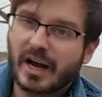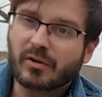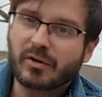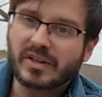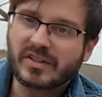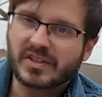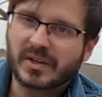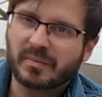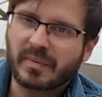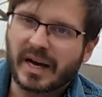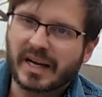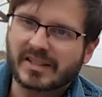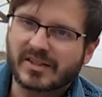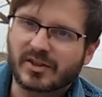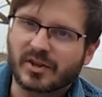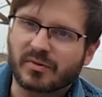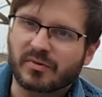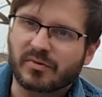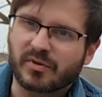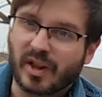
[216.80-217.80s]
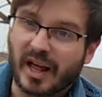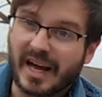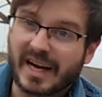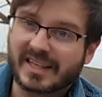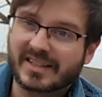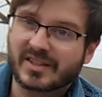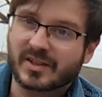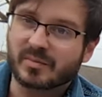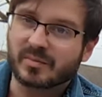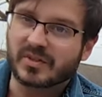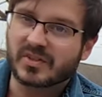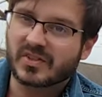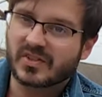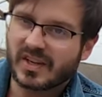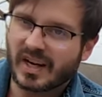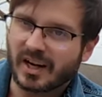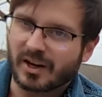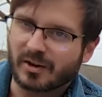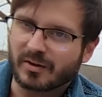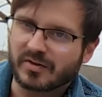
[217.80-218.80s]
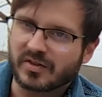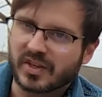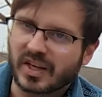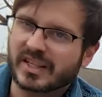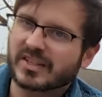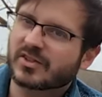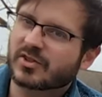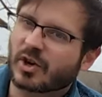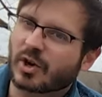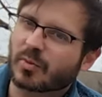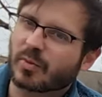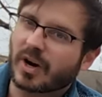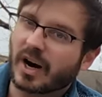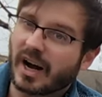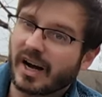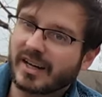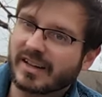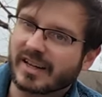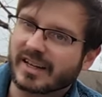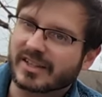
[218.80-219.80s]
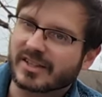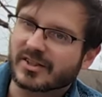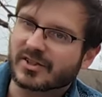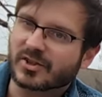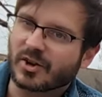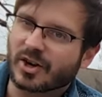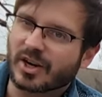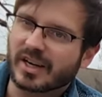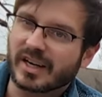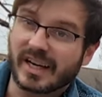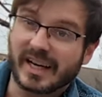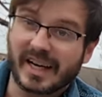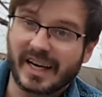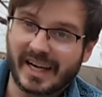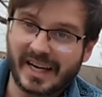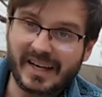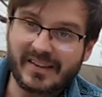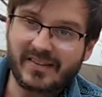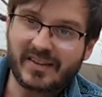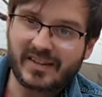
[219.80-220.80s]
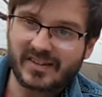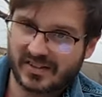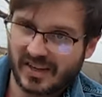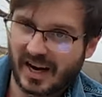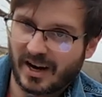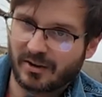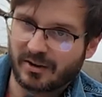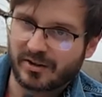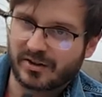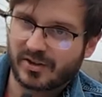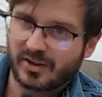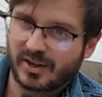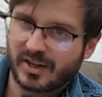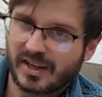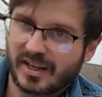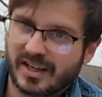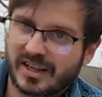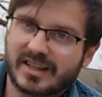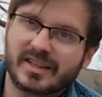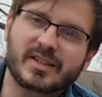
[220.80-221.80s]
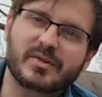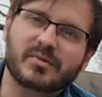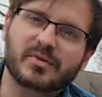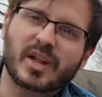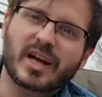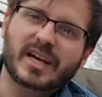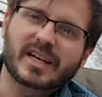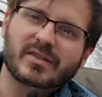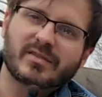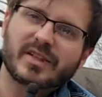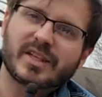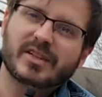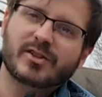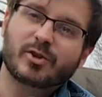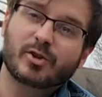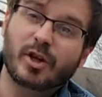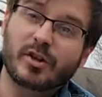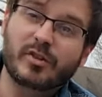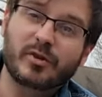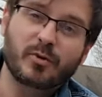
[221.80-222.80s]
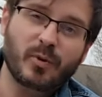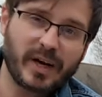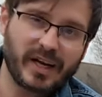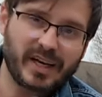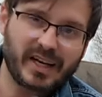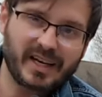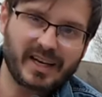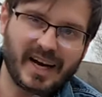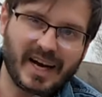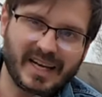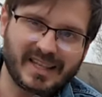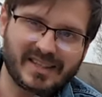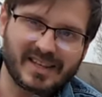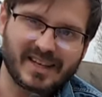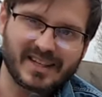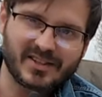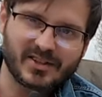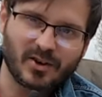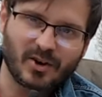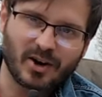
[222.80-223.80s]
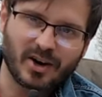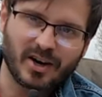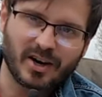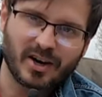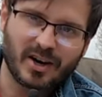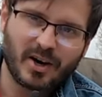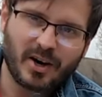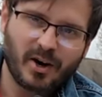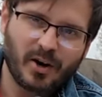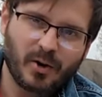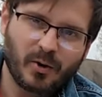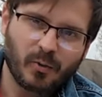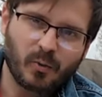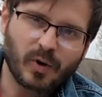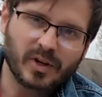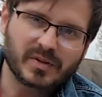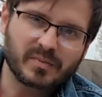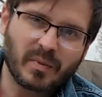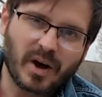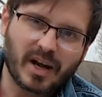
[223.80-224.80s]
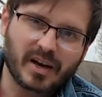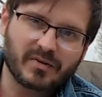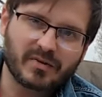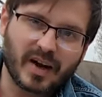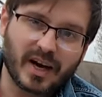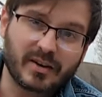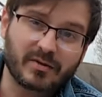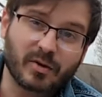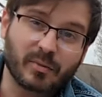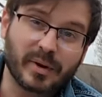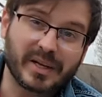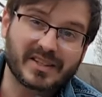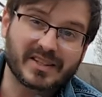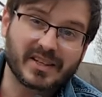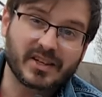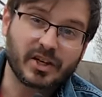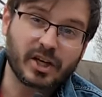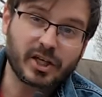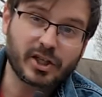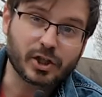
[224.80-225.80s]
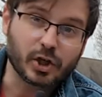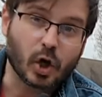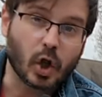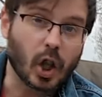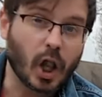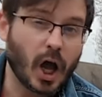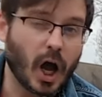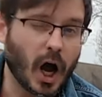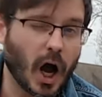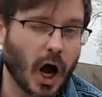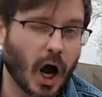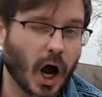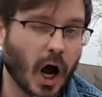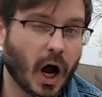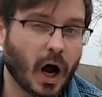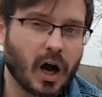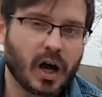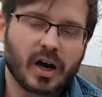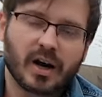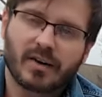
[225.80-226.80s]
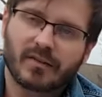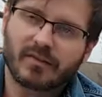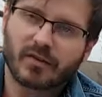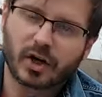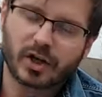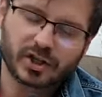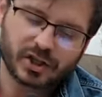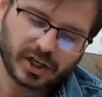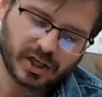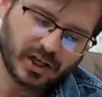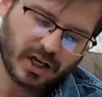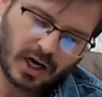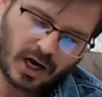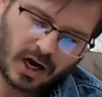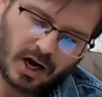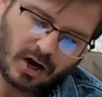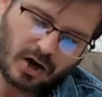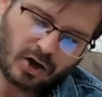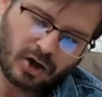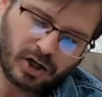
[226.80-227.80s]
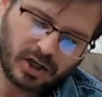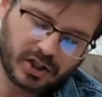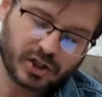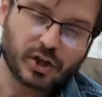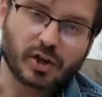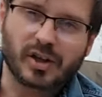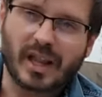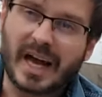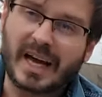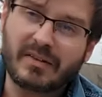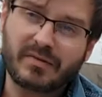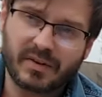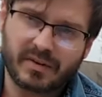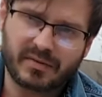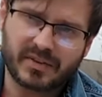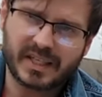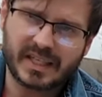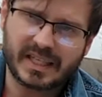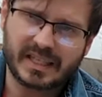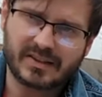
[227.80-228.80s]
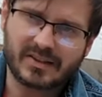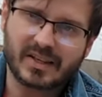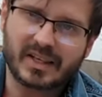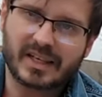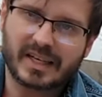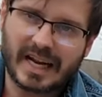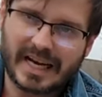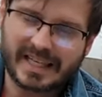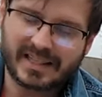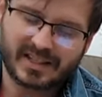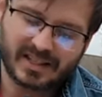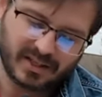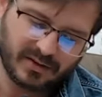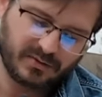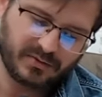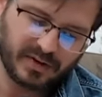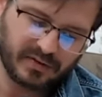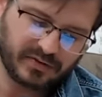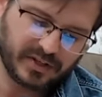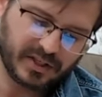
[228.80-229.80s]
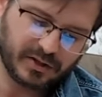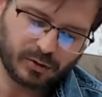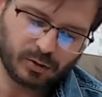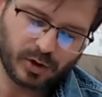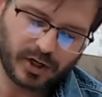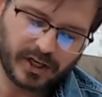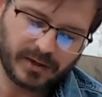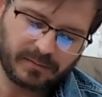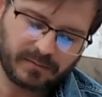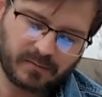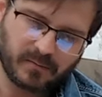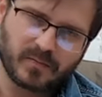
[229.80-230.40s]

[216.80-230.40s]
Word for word: Now let's get back to the flags themselves and start where I like to start, in the south. The flag of the Lithuanian S S R was modified from its initial version on July fifteenth nineteen fifty-three.